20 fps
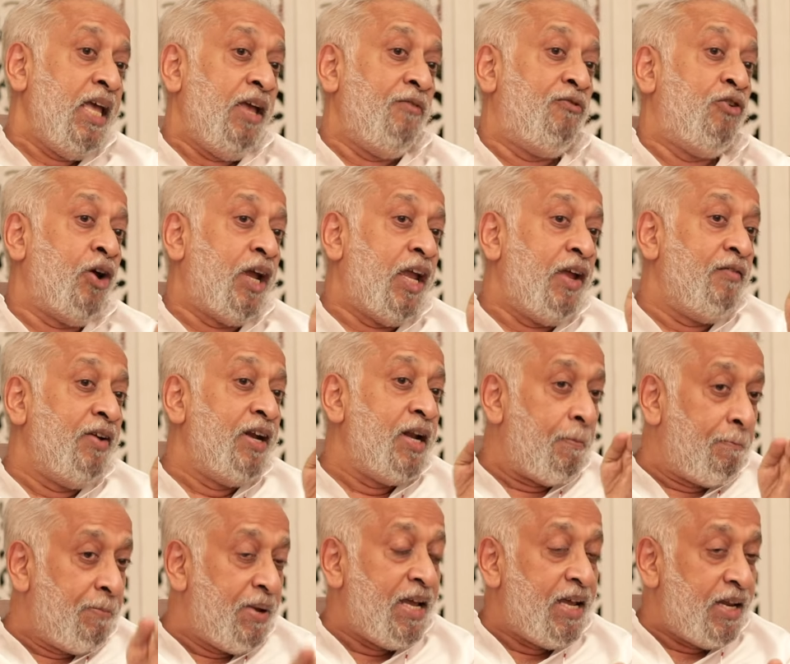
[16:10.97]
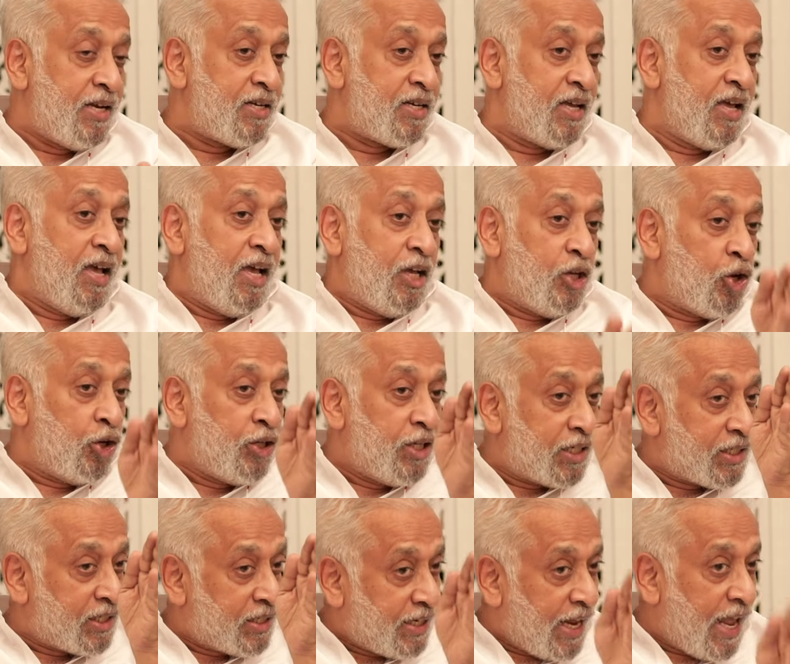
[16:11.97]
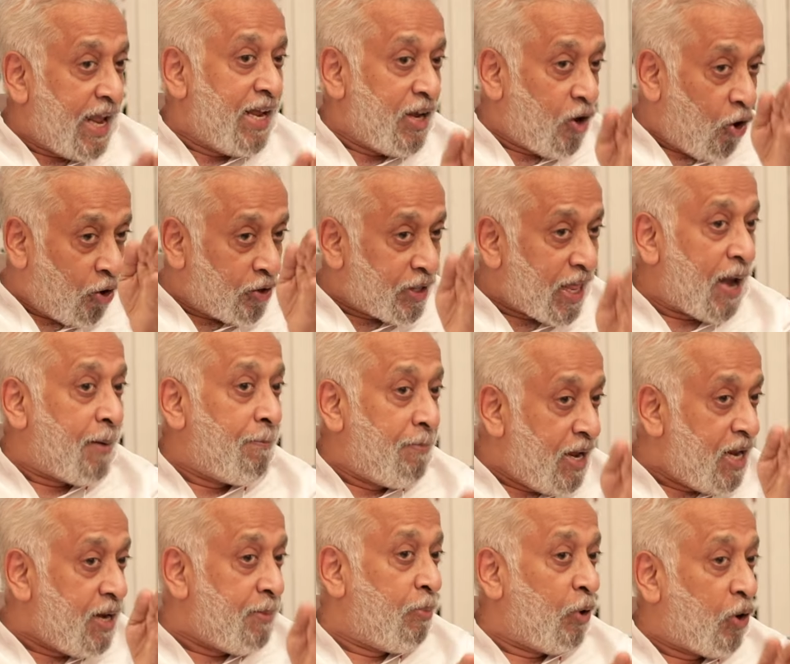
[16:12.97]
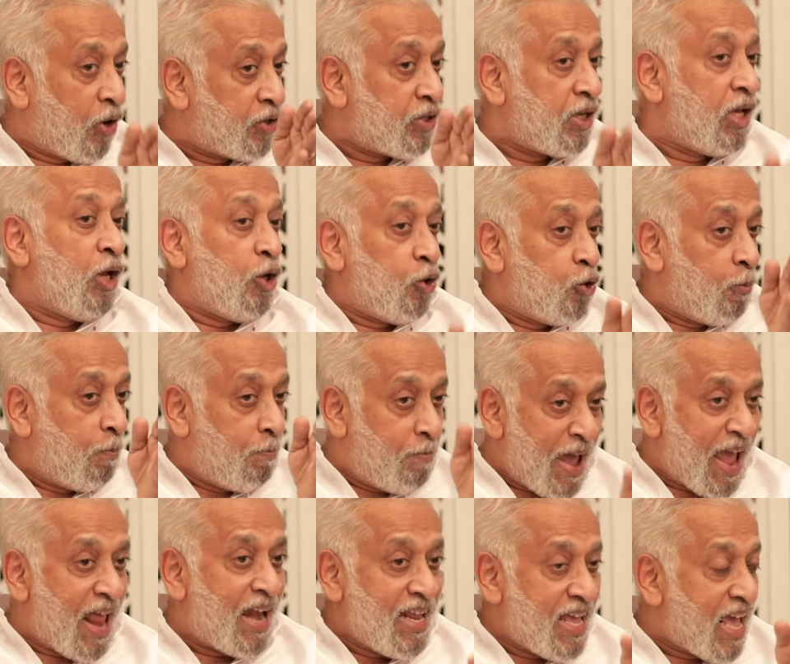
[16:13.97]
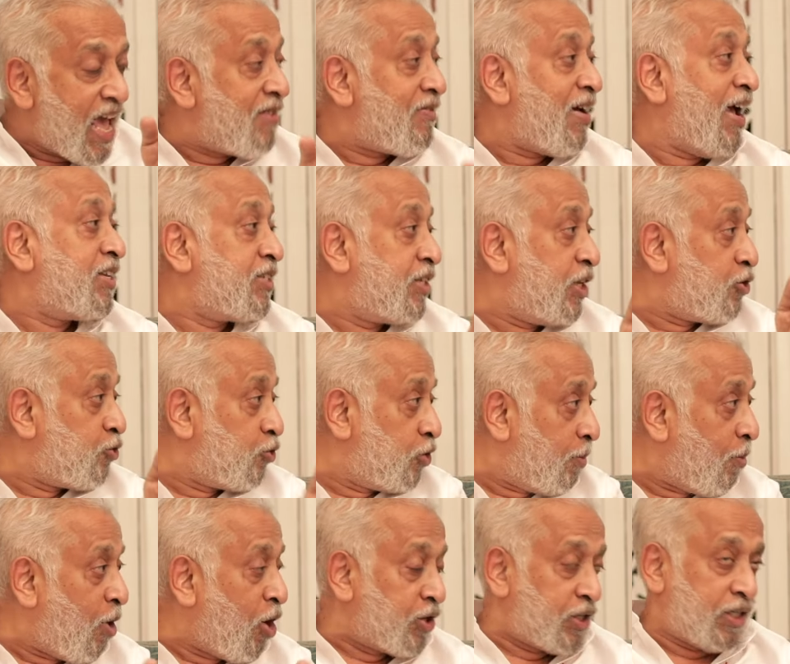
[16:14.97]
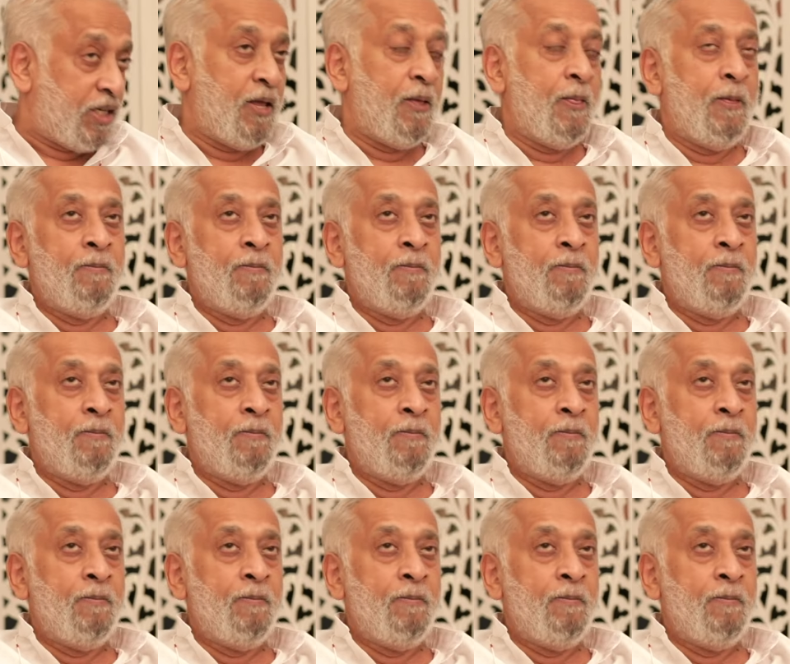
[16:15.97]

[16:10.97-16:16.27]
if you're given a beat, you're just staying on that beat because you barely have access to the boss.